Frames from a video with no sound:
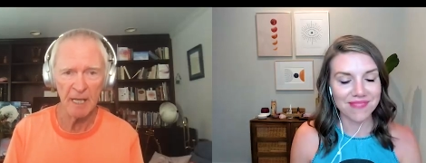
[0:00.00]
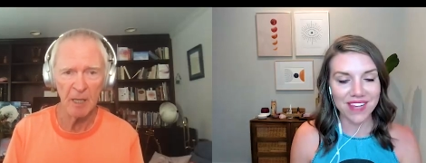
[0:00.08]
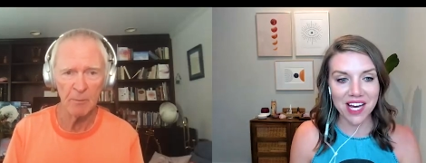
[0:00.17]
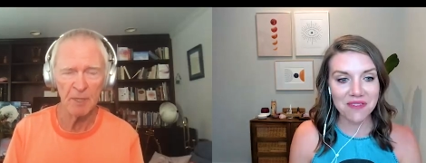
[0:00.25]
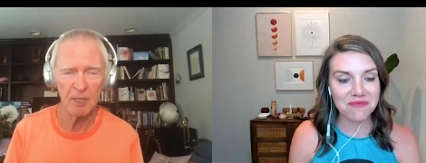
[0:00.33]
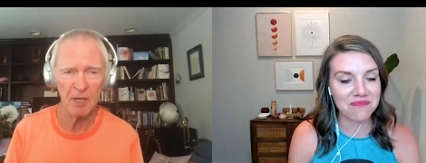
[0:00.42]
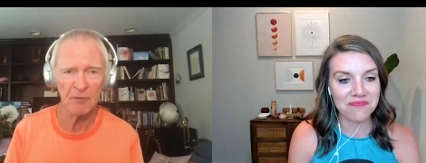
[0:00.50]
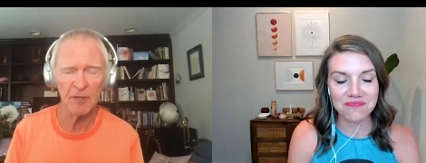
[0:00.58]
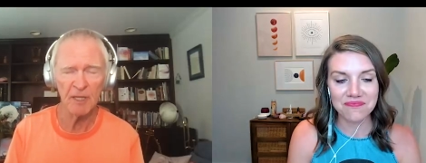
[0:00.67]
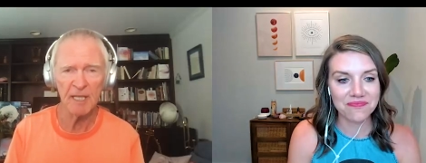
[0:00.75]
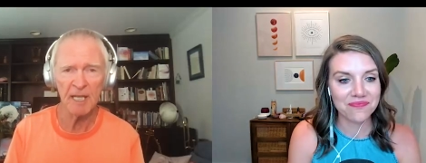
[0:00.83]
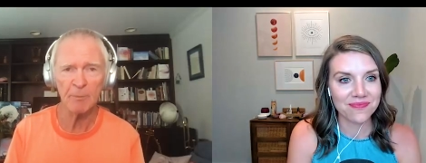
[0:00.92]
Speaker 1: Yeah. Because
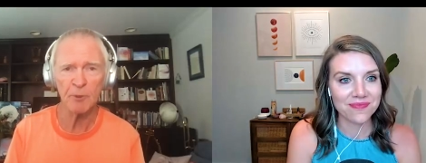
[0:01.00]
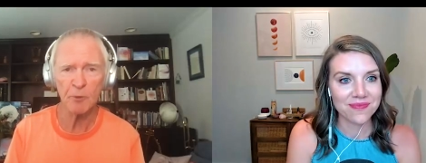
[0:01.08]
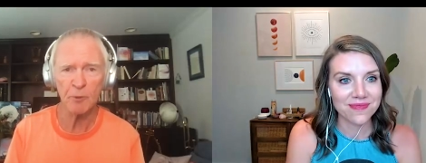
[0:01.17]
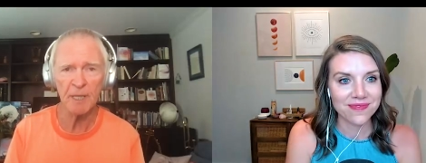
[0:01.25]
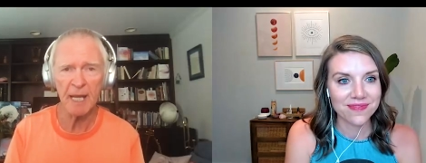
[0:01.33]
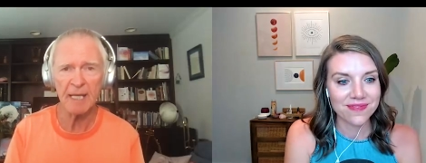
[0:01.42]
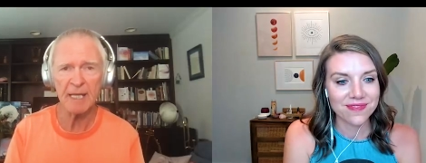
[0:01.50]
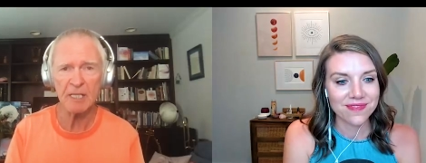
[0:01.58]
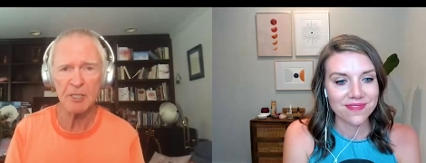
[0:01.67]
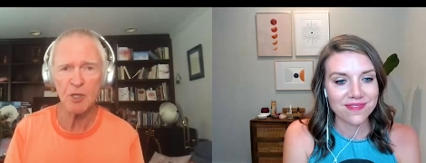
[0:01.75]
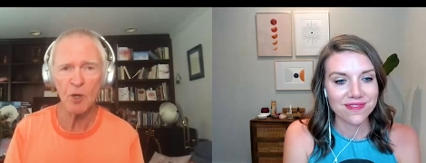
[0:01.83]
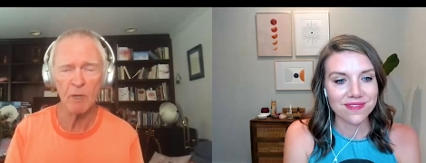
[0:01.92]
he kept
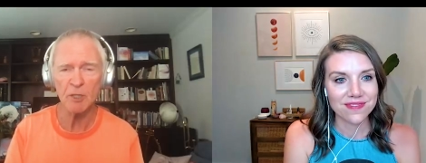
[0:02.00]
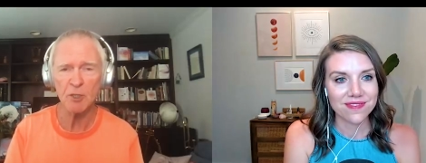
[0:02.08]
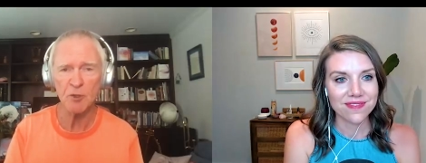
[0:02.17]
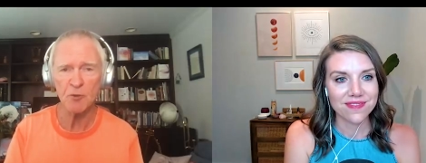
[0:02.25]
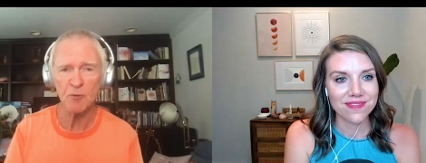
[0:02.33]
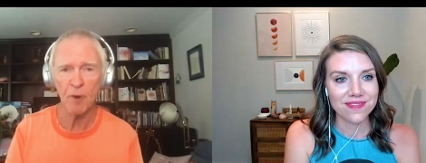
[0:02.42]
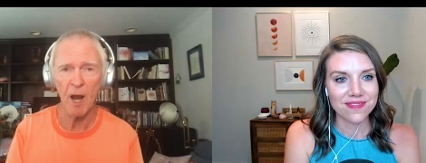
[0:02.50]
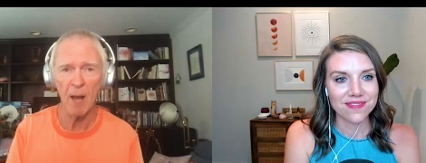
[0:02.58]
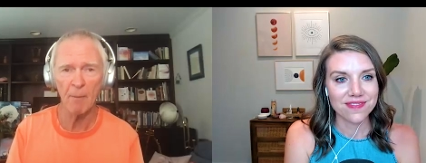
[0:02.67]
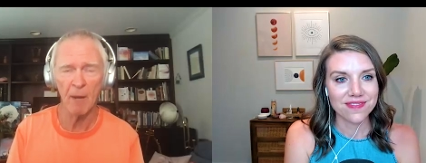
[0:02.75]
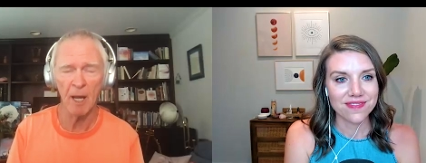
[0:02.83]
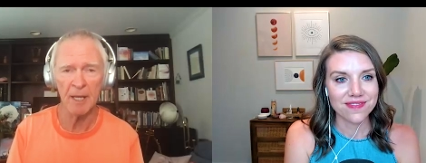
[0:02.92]
creating so much
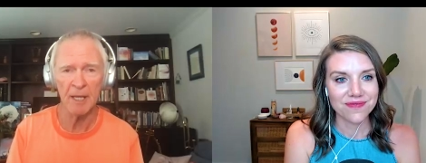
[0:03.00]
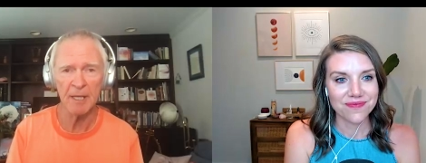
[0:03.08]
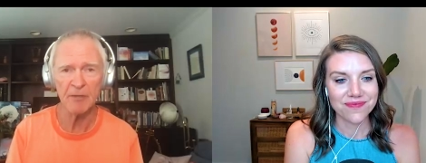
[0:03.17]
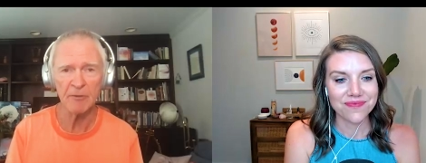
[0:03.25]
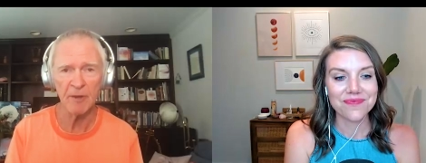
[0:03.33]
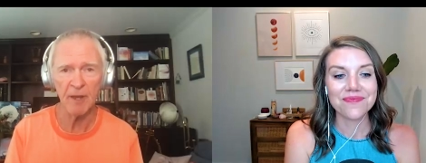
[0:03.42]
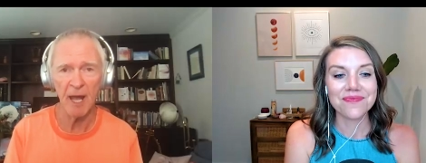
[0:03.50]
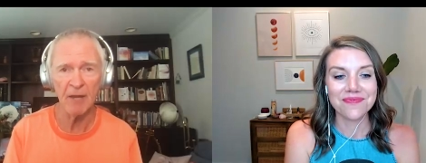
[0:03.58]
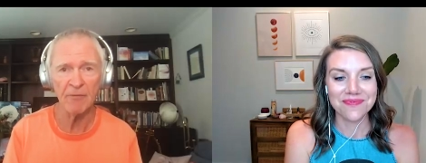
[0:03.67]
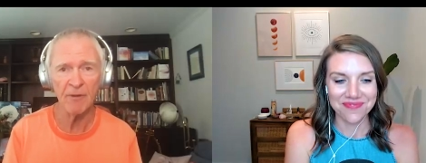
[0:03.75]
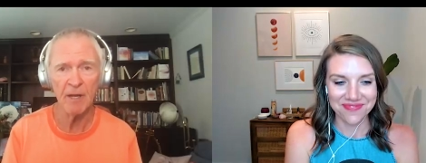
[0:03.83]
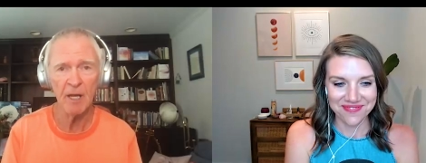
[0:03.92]
drama in his
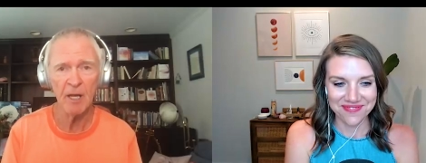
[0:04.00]
life